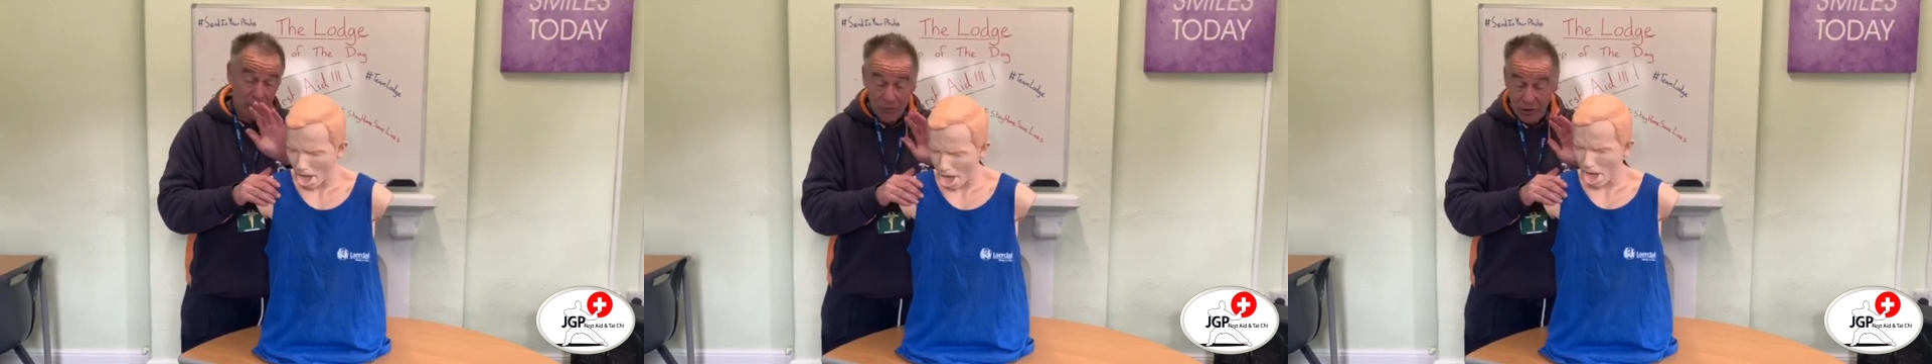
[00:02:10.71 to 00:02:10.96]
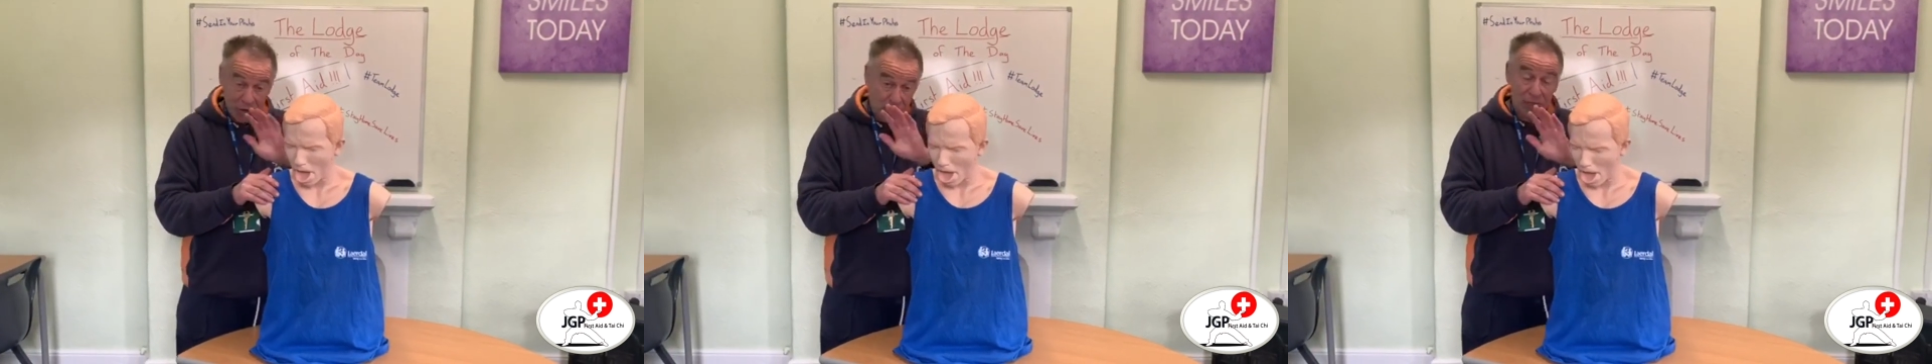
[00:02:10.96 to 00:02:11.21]

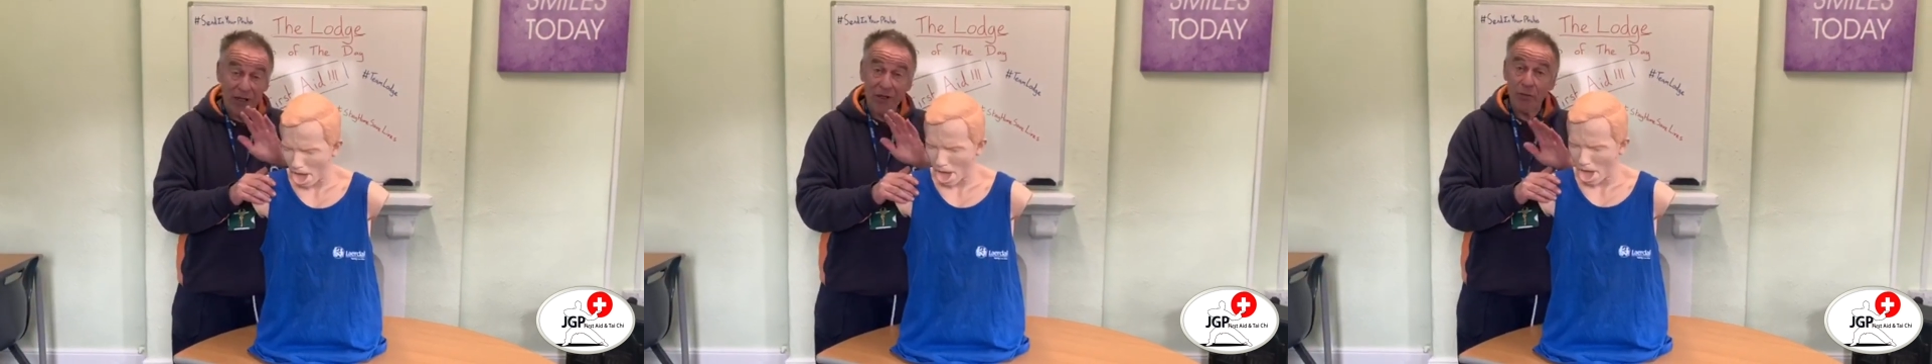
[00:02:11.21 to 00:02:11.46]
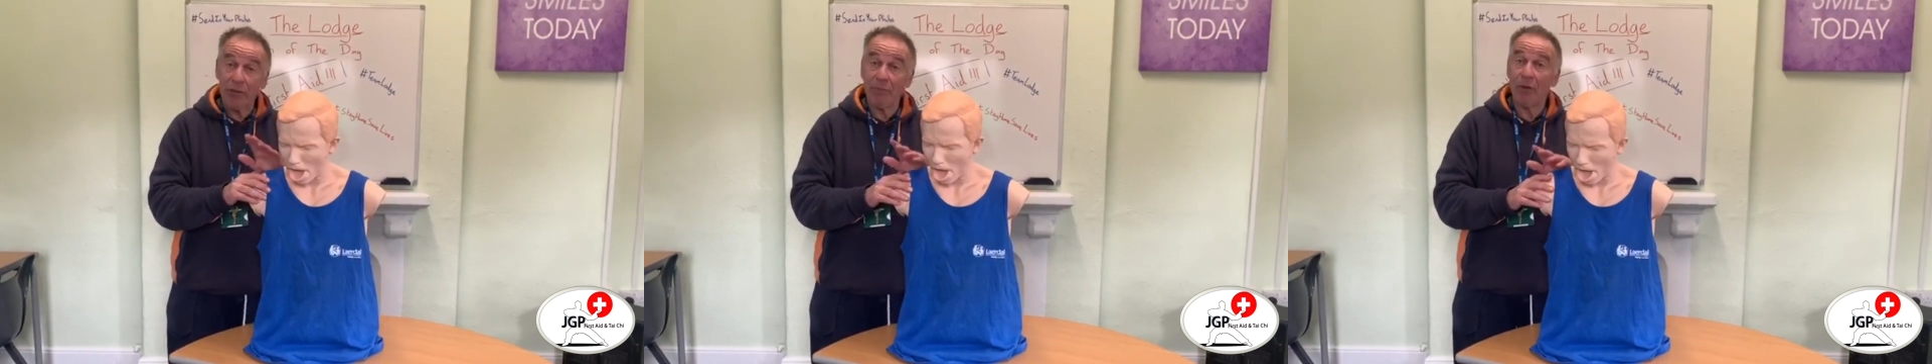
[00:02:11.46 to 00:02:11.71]
the
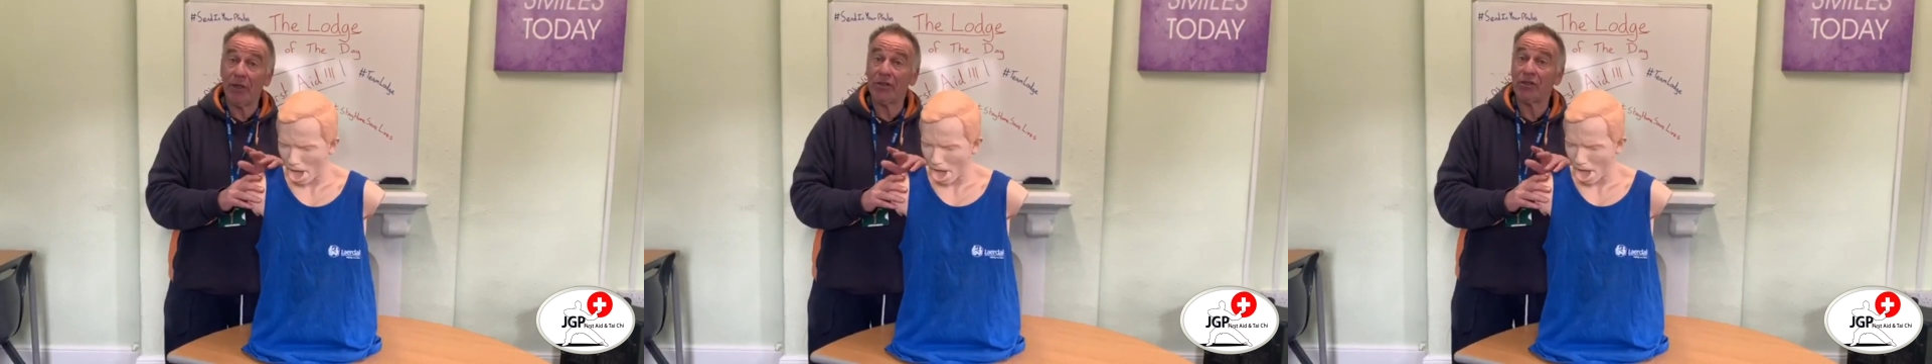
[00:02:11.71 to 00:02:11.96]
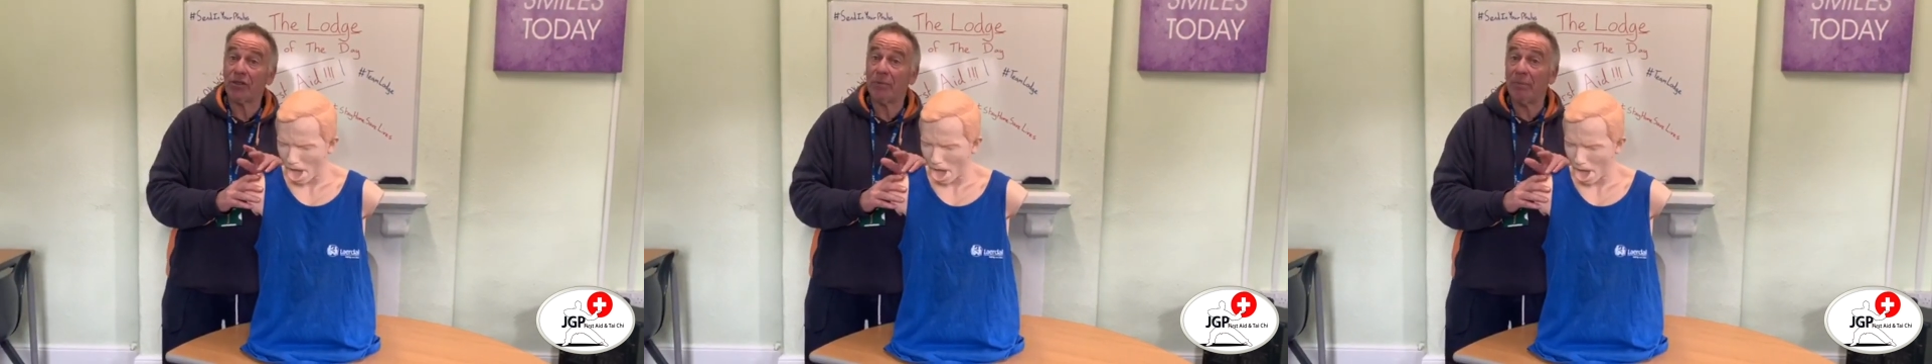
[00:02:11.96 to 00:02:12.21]
strength we put
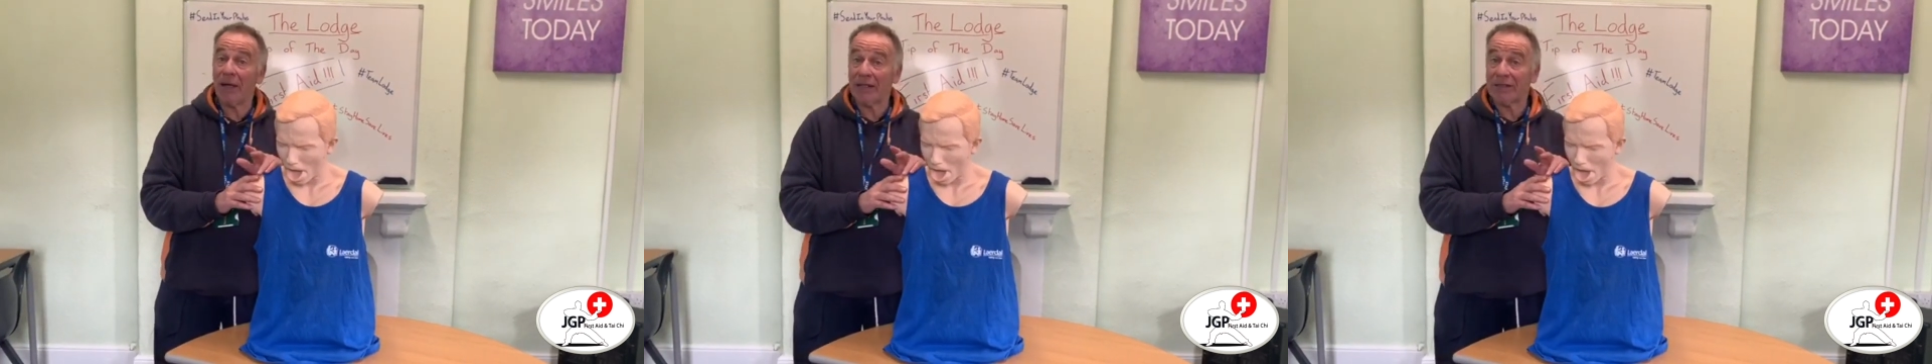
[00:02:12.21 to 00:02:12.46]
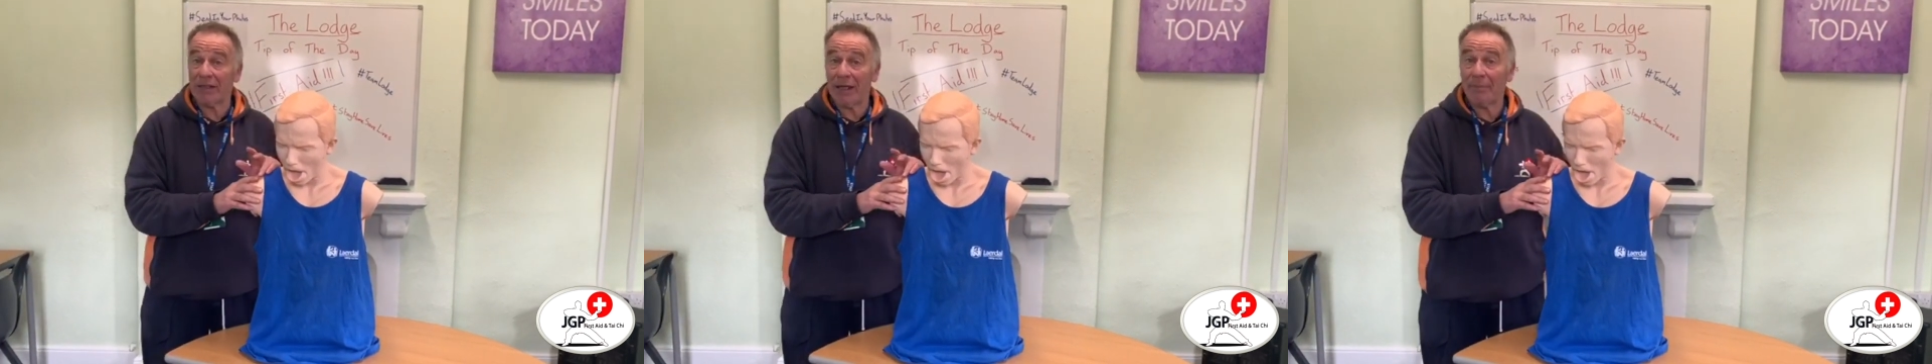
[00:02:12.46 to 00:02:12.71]
into the back
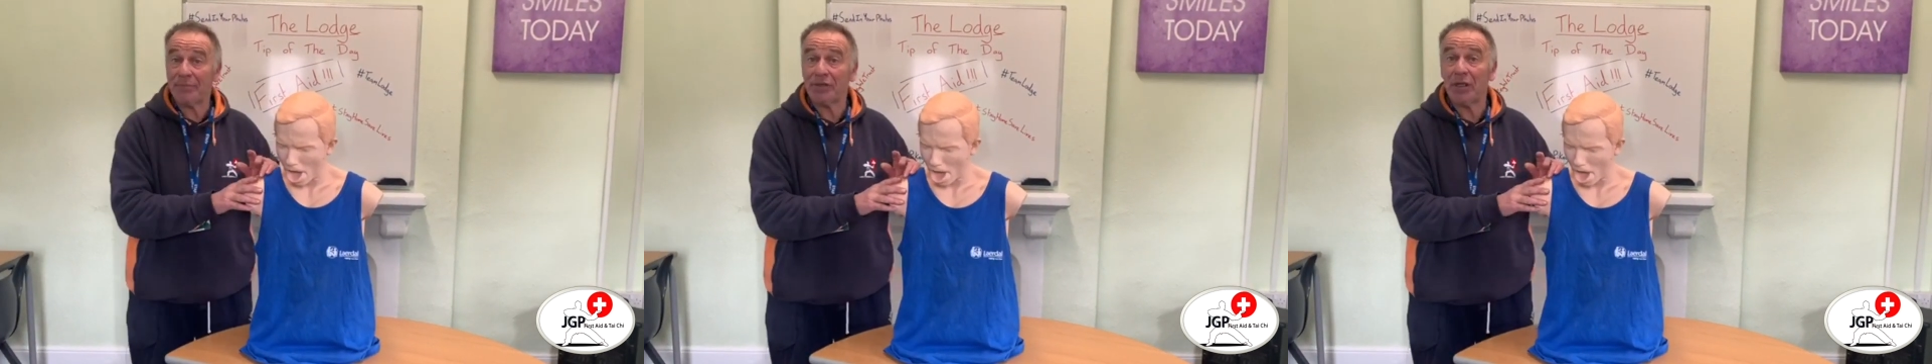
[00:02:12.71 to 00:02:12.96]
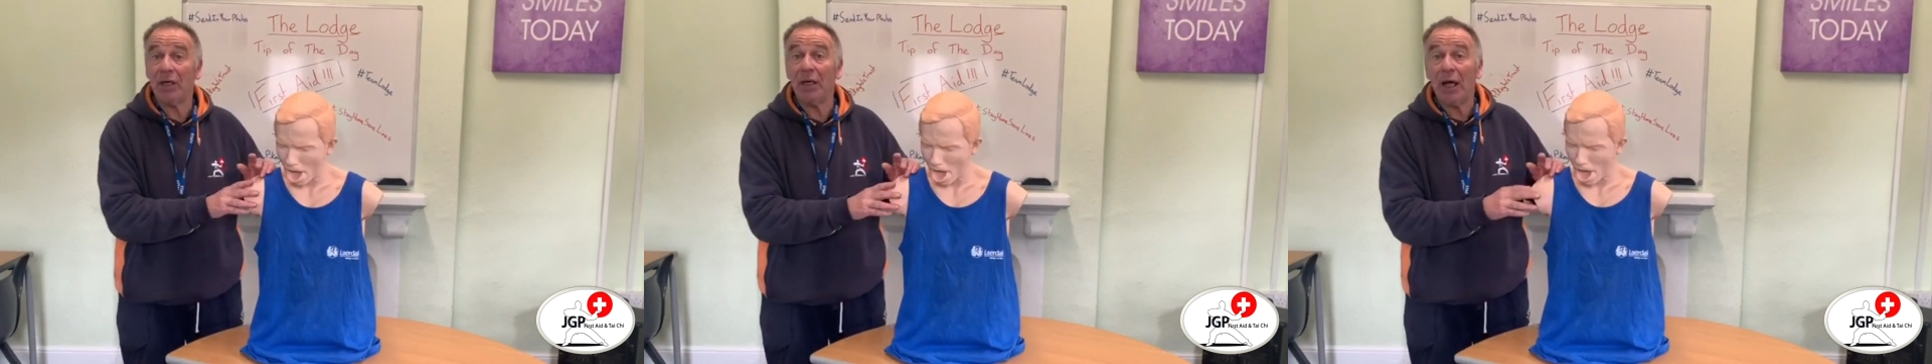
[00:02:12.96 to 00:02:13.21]
slaps,
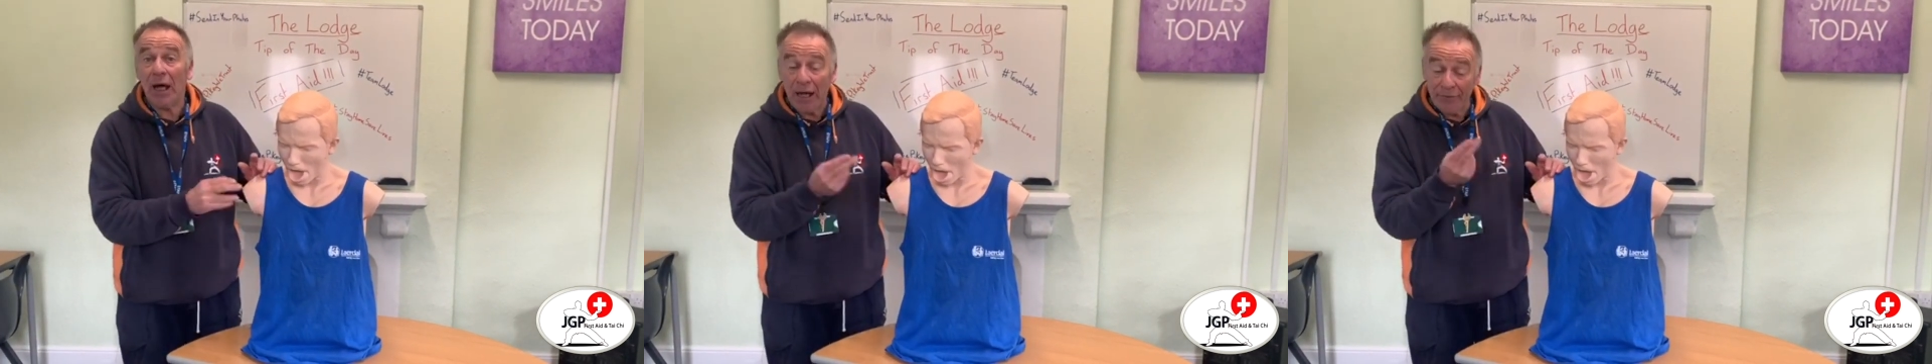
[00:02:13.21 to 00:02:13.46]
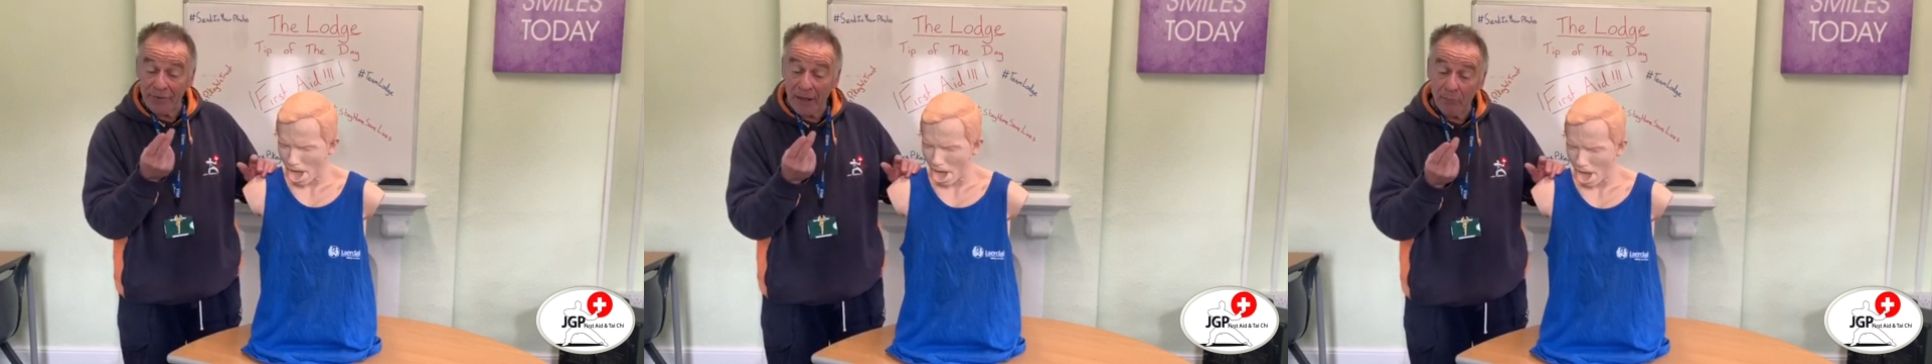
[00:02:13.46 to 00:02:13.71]

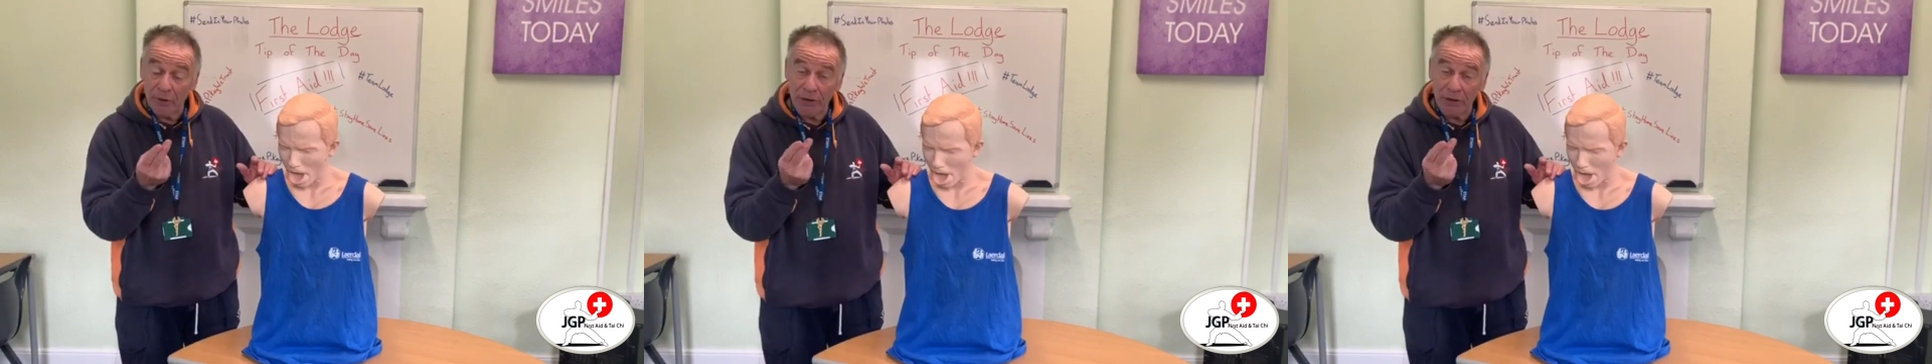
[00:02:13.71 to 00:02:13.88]
and then we